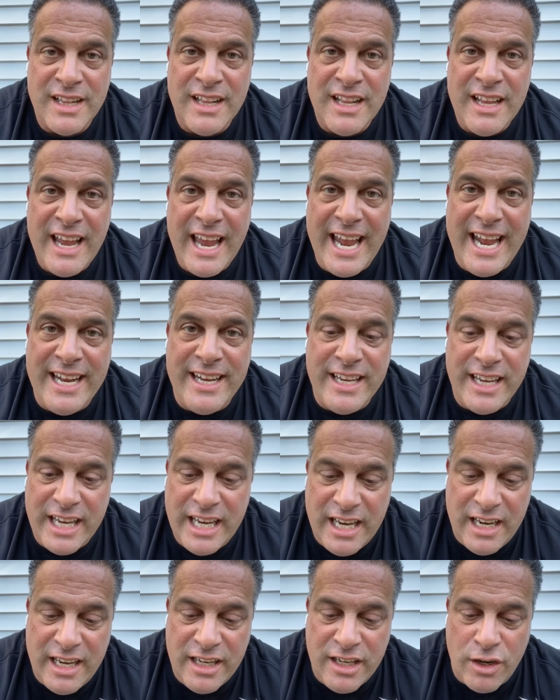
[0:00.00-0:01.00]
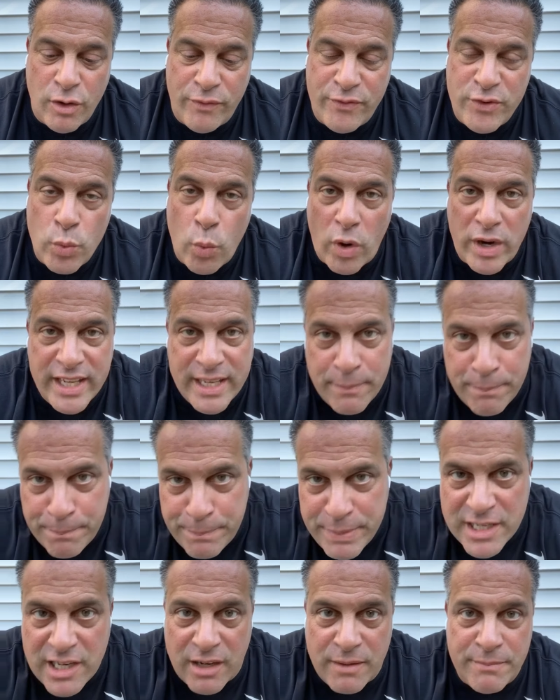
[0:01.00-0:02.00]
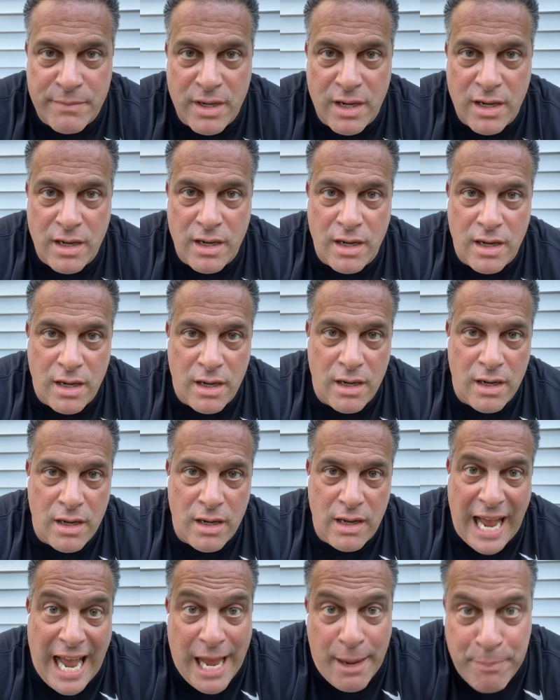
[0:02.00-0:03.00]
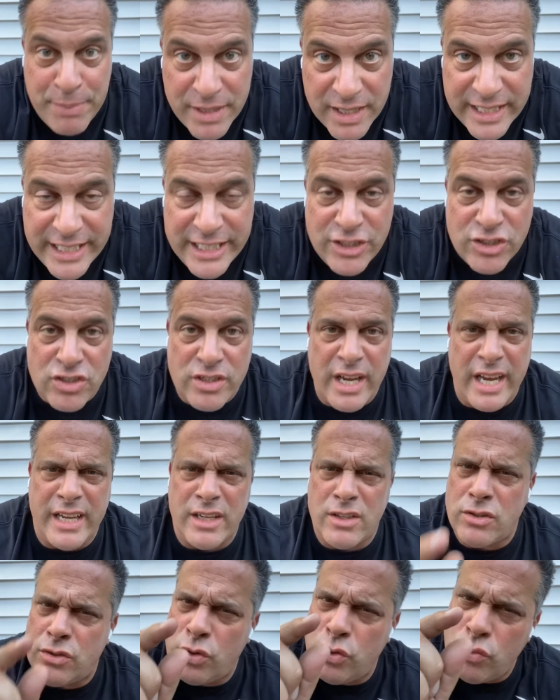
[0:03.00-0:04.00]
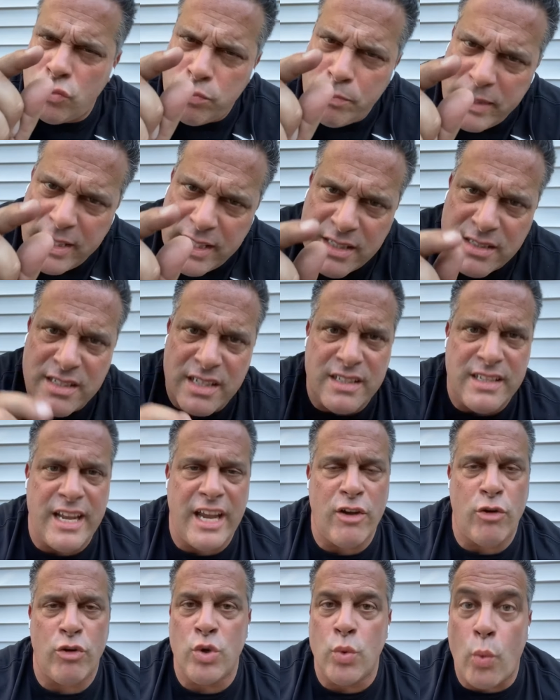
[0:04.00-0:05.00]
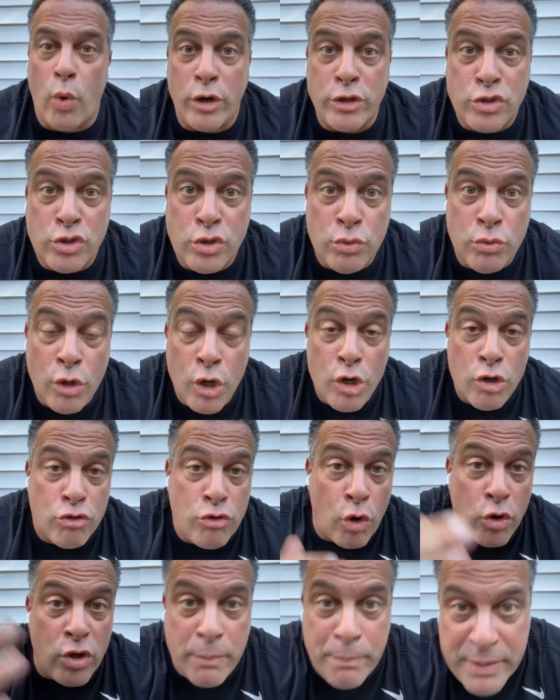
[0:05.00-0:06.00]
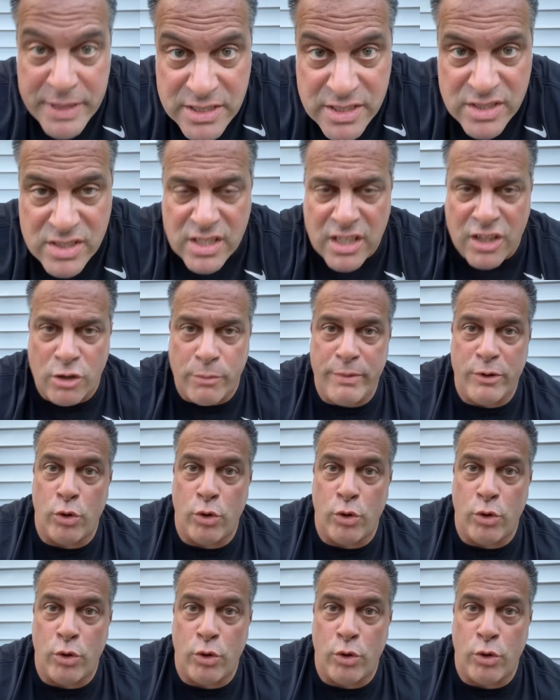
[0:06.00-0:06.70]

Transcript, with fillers: And, you know, if you want to become happier each day, two meters a day, or you want to grow your business a little bit, or